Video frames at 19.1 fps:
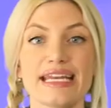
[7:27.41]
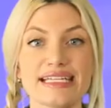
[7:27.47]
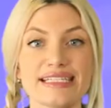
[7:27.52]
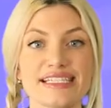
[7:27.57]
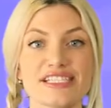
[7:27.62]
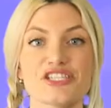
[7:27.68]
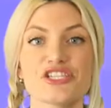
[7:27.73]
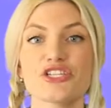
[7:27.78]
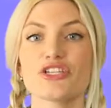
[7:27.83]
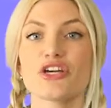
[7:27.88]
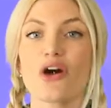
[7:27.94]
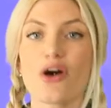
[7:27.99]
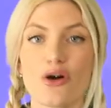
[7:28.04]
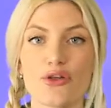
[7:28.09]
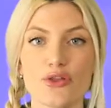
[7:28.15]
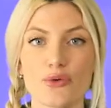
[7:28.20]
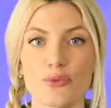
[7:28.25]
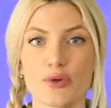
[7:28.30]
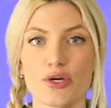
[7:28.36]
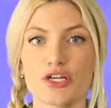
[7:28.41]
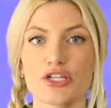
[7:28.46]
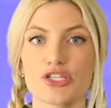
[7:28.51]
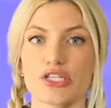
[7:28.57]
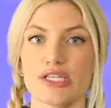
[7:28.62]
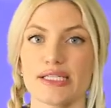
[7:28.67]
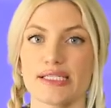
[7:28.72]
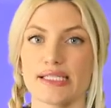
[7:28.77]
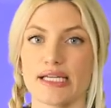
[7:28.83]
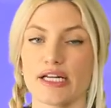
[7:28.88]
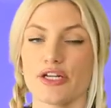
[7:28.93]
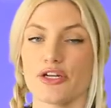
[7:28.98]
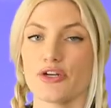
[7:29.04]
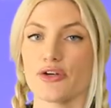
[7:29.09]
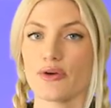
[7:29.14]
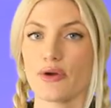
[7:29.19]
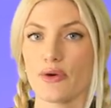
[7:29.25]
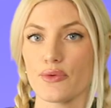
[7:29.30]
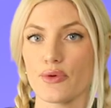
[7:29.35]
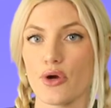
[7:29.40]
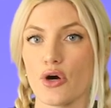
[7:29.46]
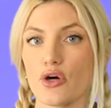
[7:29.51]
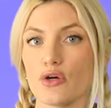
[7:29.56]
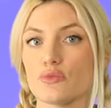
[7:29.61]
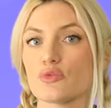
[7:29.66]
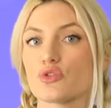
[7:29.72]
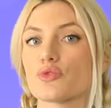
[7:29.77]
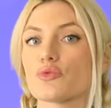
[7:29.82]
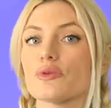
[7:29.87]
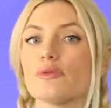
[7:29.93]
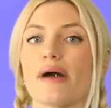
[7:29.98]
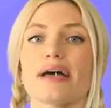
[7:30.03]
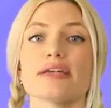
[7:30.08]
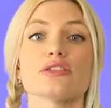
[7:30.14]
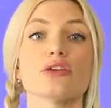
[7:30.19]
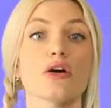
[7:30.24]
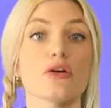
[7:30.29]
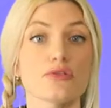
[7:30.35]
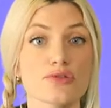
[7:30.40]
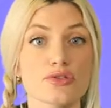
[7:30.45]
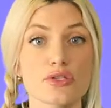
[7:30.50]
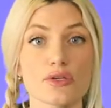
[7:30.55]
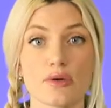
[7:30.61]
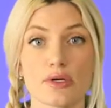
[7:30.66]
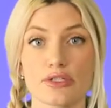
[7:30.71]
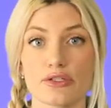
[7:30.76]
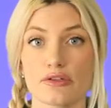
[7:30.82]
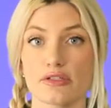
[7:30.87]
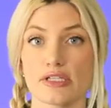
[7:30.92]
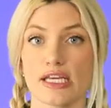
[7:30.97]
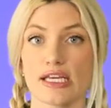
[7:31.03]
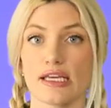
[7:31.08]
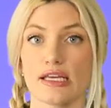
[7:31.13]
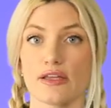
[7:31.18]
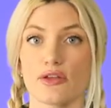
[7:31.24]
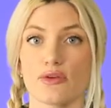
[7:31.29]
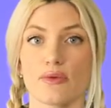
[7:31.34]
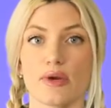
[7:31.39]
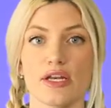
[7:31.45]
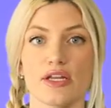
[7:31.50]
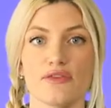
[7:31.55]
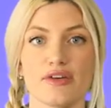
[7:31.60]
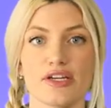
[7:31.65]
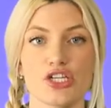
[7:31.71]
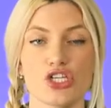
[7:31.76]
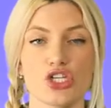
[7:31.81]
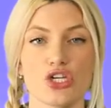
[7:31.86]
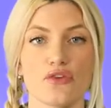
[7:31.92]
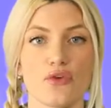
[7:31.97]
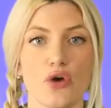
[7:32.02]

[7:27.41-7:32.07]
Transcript: In addition to all the work she's done in her own home, Drew has also undertaken the renovation